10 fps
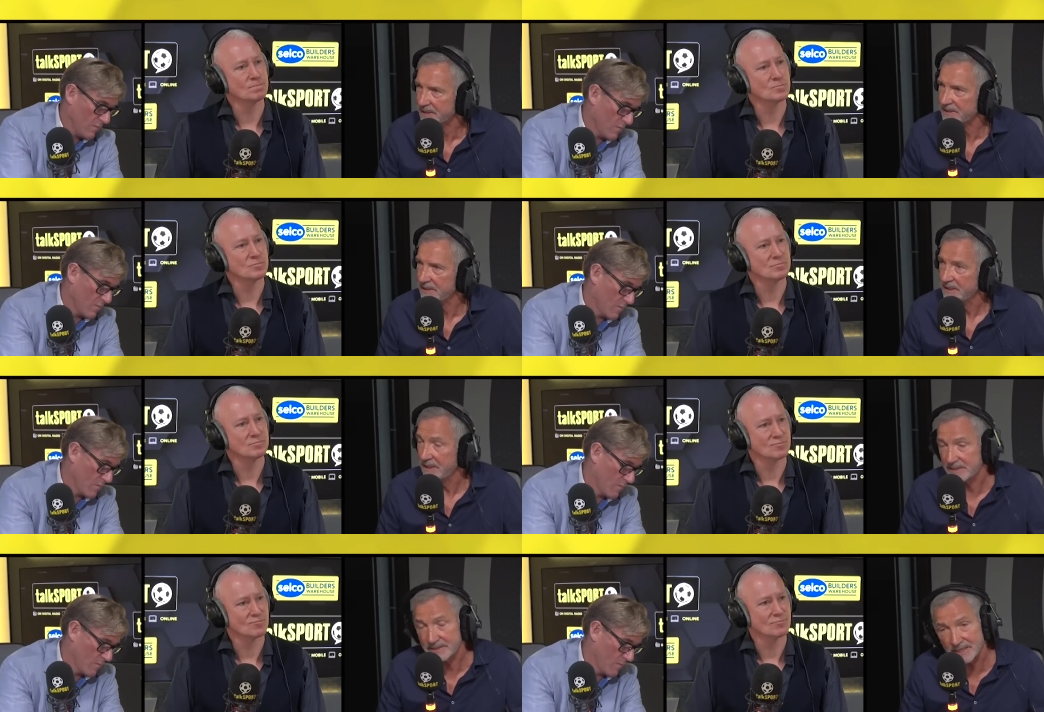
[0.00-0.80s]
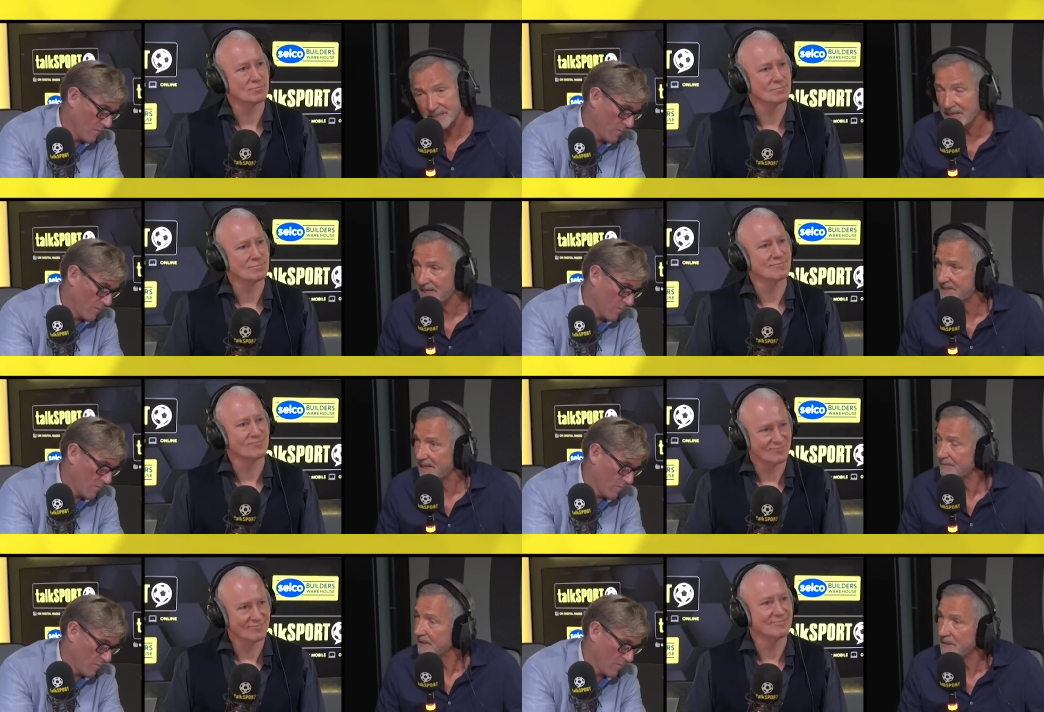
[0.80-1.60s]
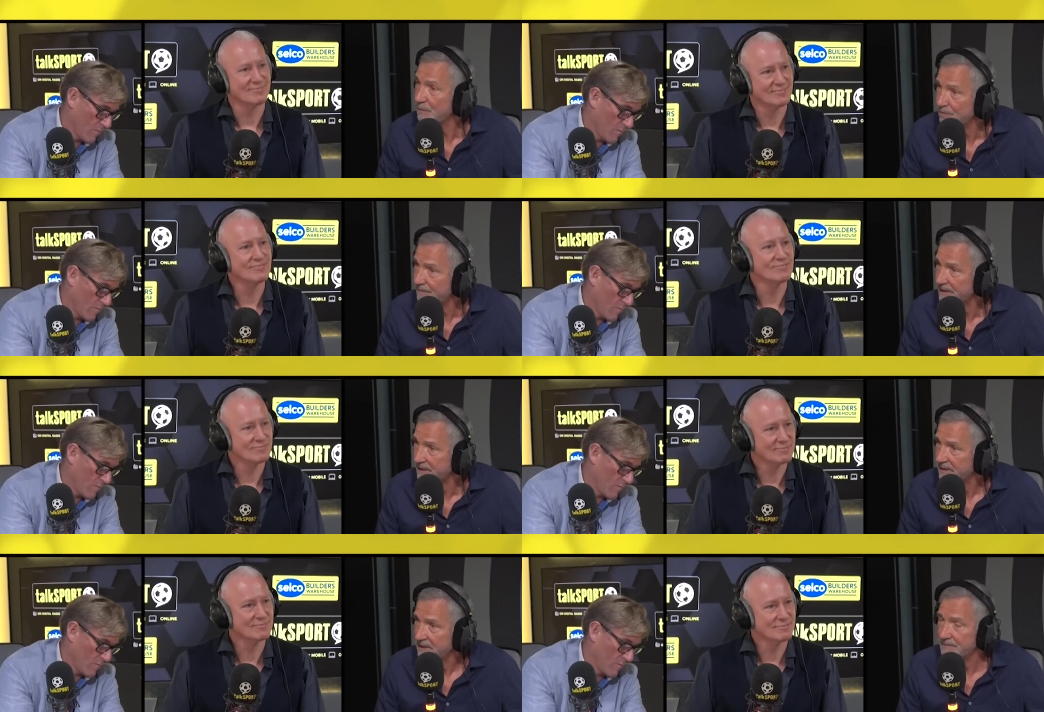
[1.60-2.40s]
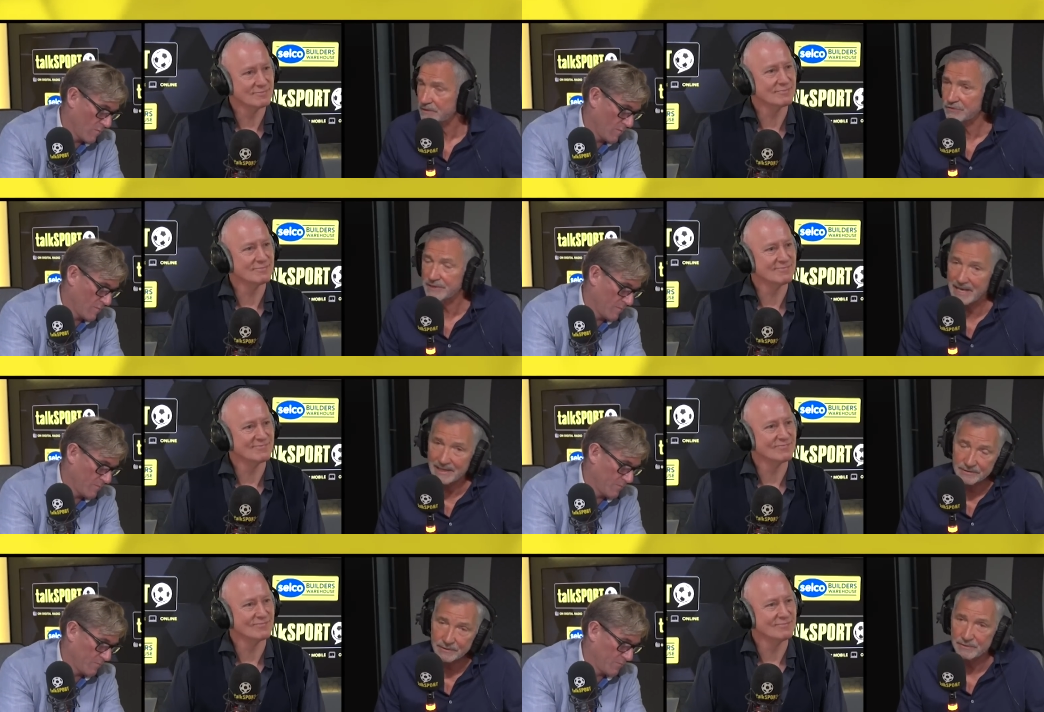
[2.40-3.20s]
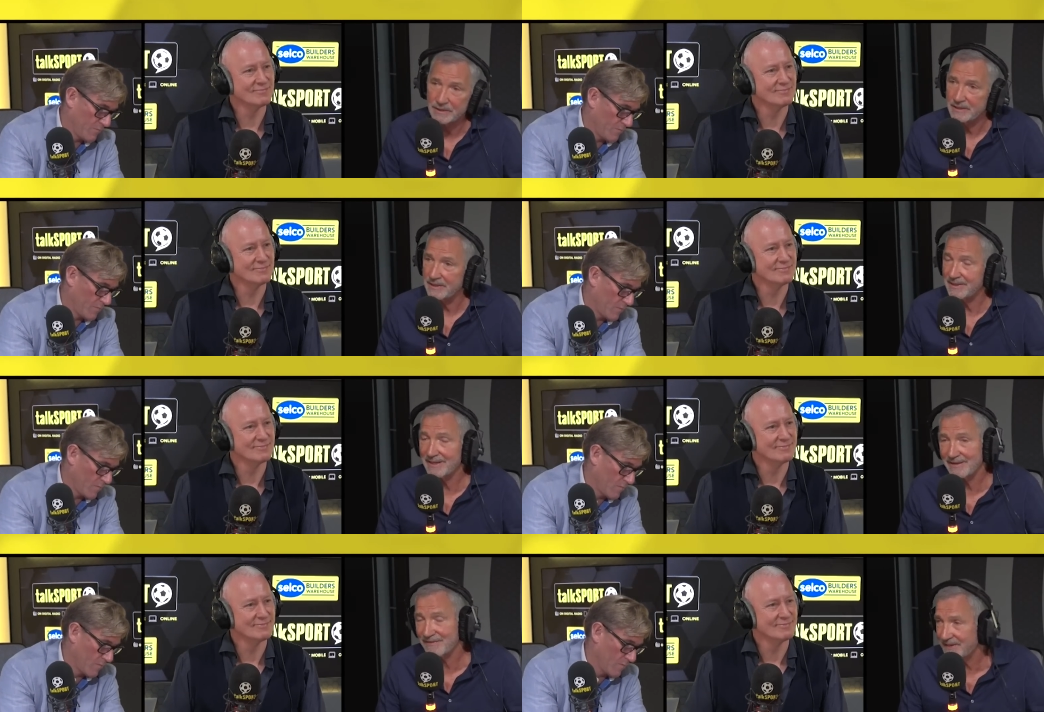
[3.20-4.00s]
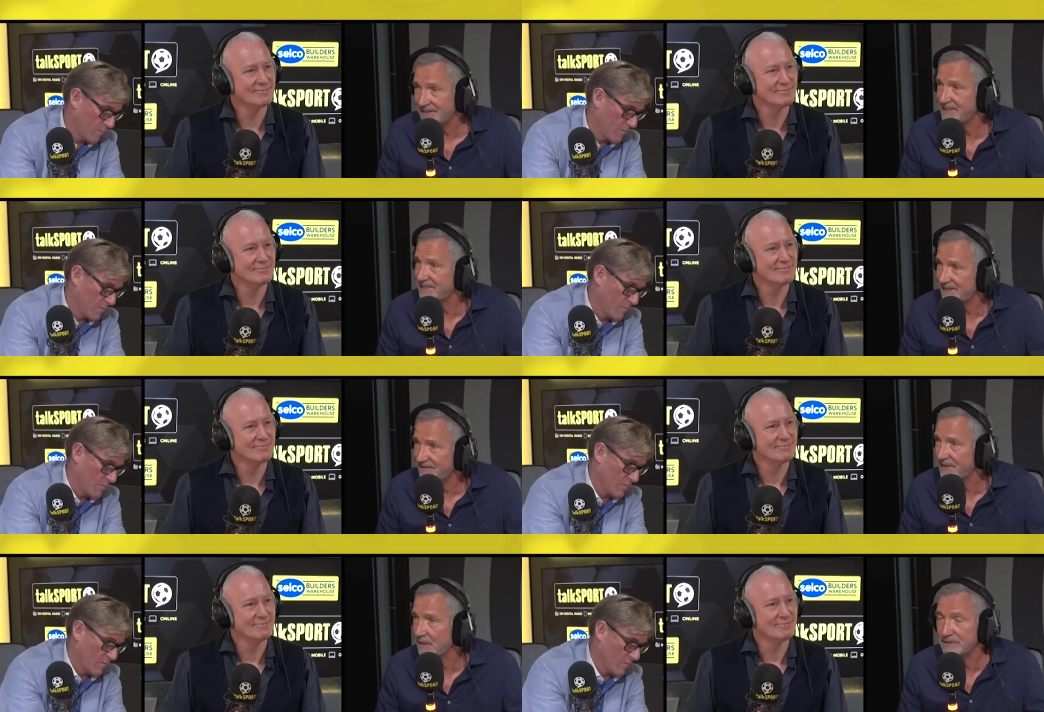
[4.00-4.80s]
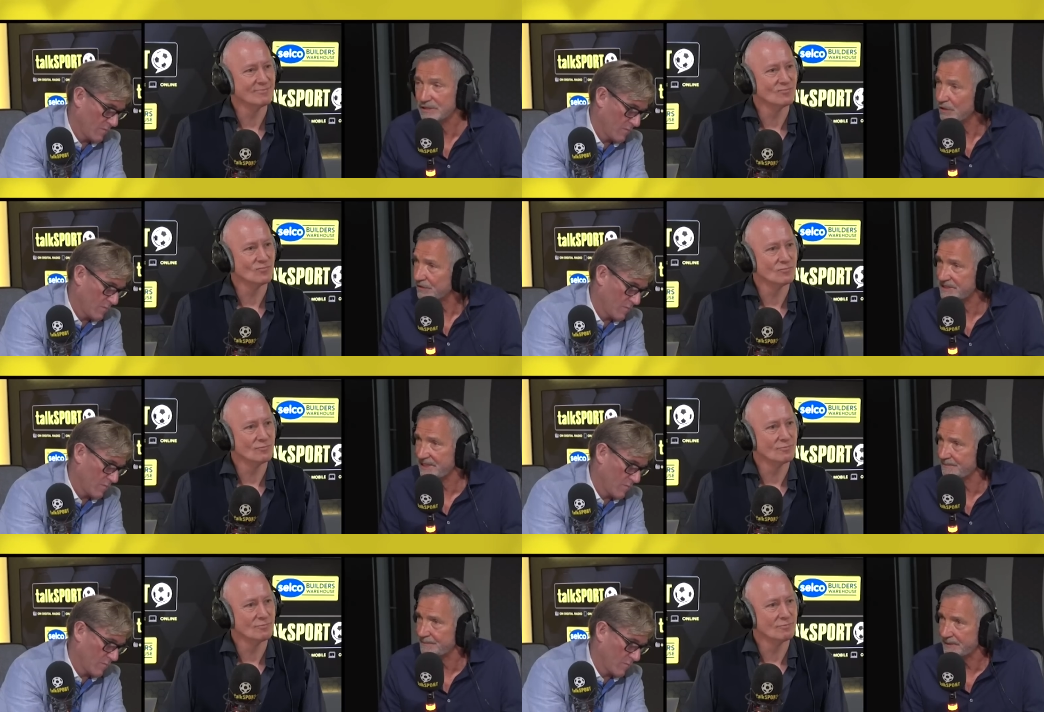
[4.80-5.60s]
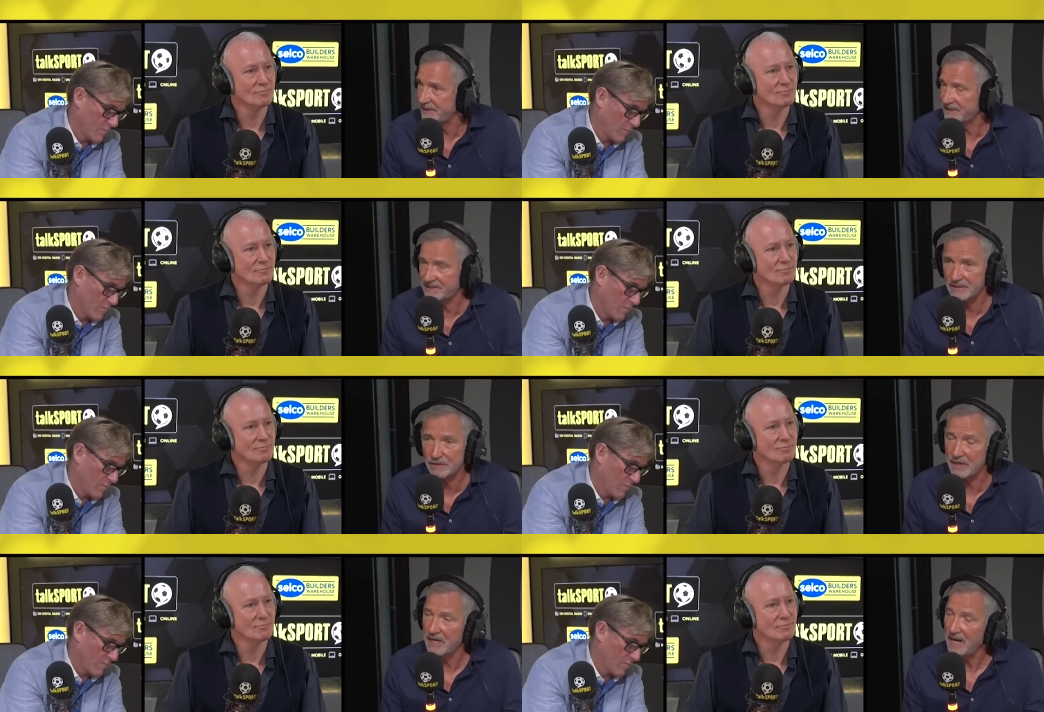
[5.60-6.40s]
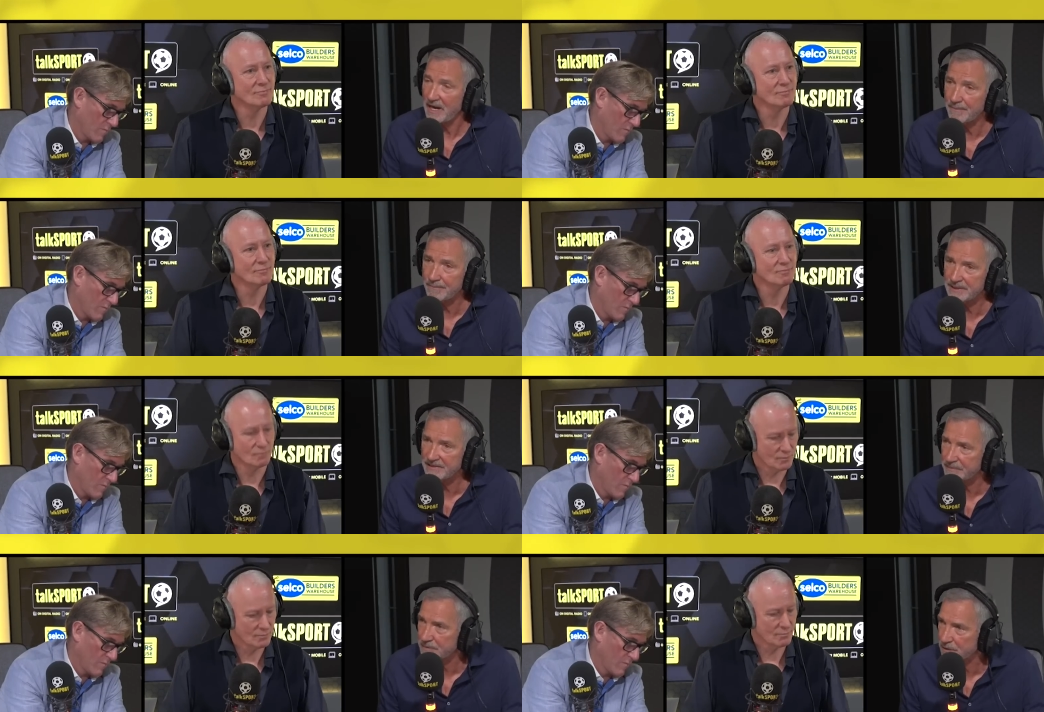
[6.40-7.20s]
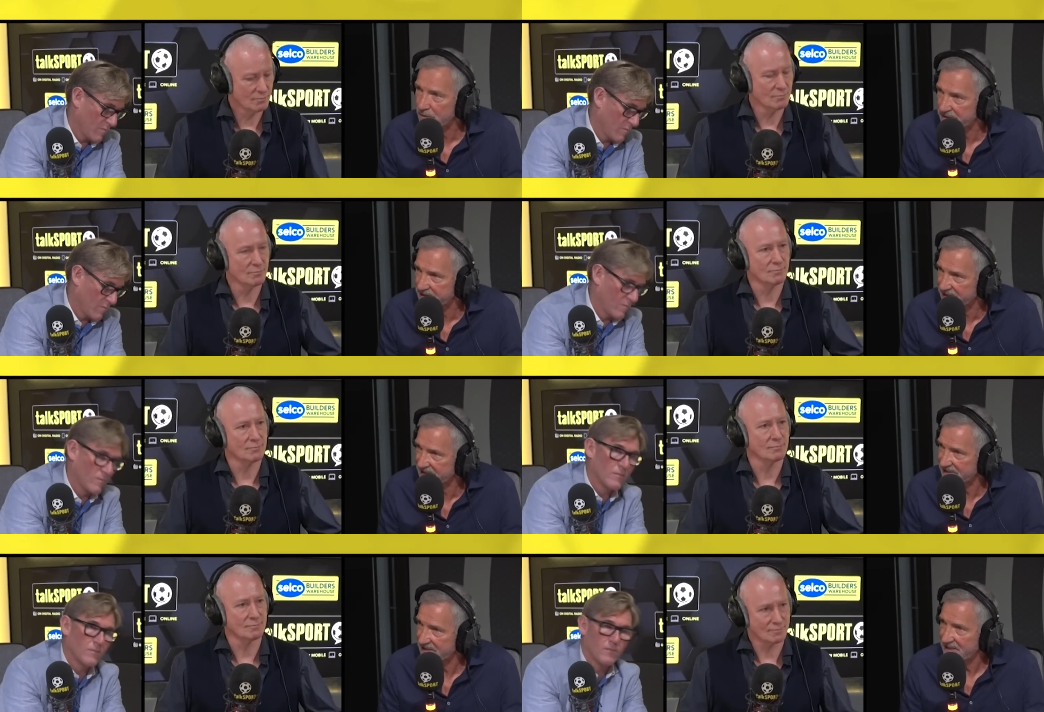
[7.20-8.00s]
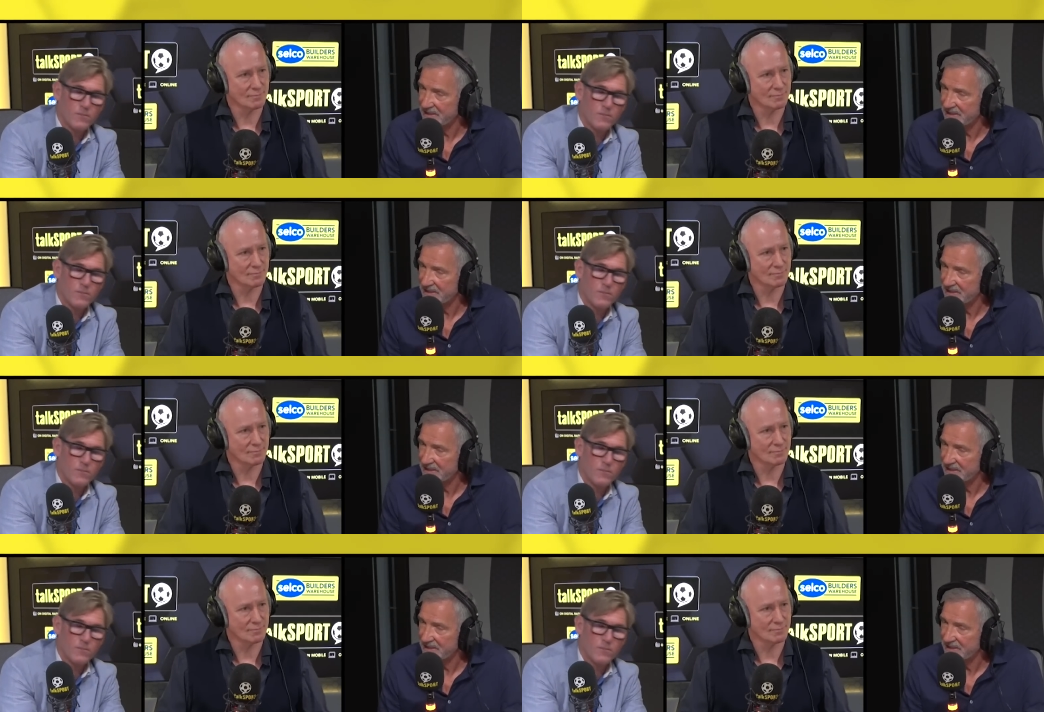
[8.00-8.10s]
Speaker 1: League. I said at that time, he won't be, because Ronaldo at 37 now is not the same player. He's still got unbelievable qualities.